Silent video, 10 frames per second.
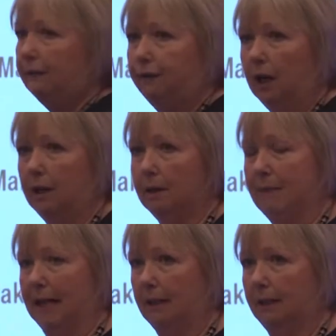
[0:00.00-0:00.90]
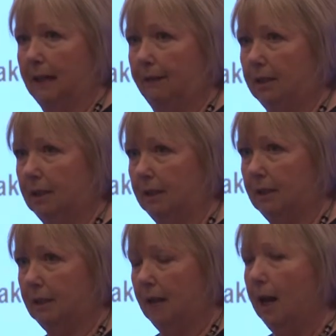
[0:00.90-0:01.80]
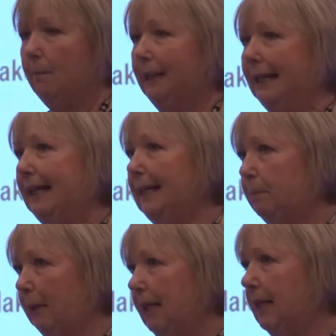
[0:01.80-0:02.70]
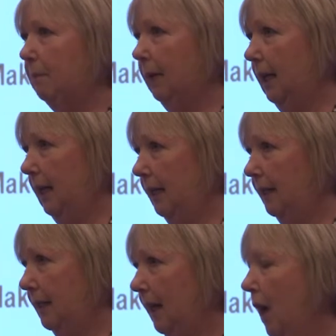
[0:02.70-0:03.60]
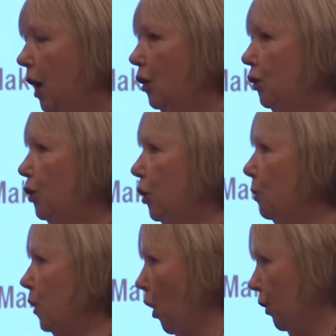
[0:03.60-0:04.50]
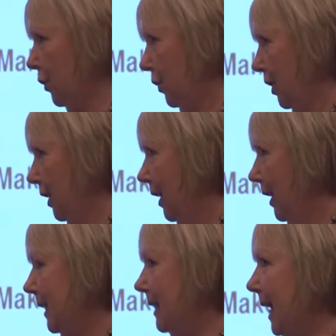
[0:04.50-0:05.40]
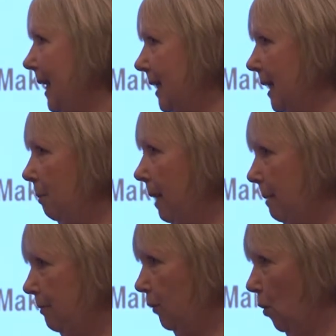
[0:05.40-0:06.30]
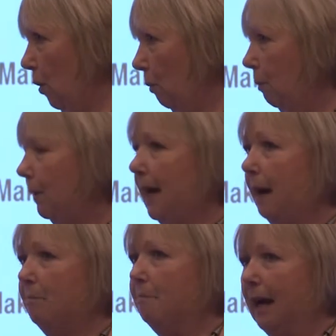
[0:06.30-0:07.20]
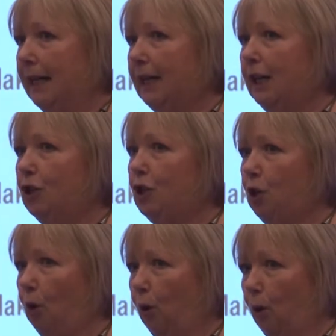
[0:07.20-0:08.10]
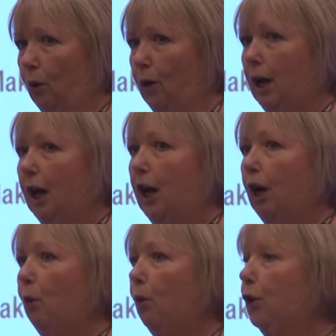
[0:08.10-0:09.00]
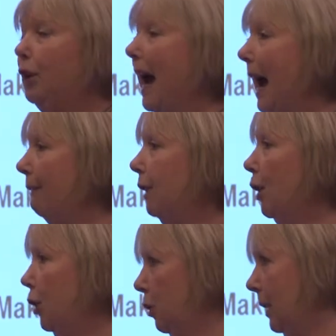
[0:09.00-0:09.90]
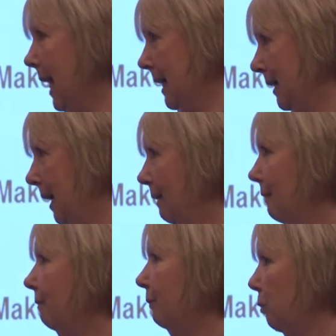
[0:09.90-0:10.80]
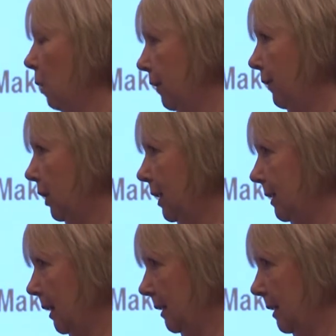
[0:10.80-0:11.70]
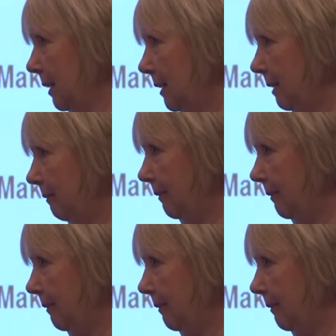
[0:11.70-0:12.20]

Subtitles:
further medical evidence, please, please, please, do not send in a PIP form without making sure you have a good letter from one of your consultants,